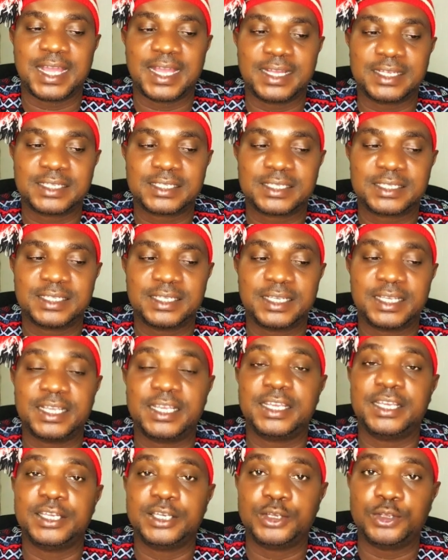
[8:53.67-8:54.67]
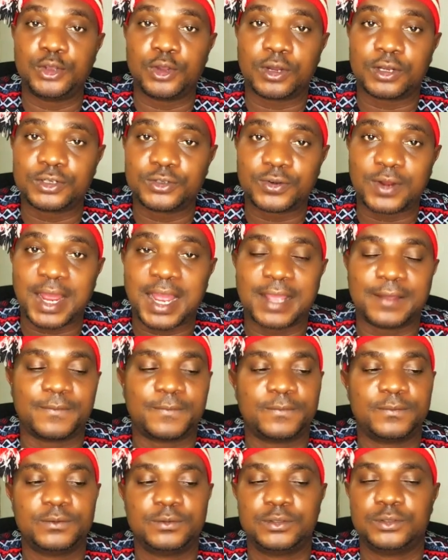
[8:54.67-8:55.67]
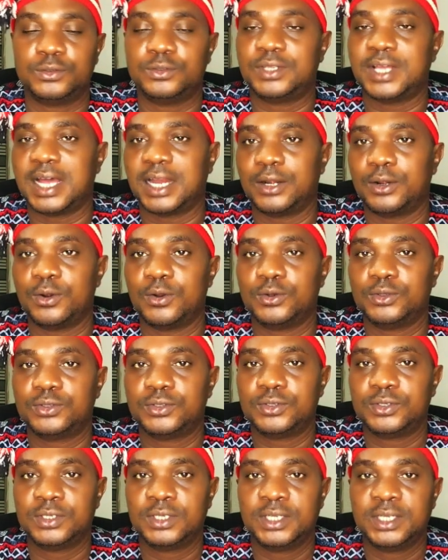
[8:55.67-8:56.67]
S in your drive to download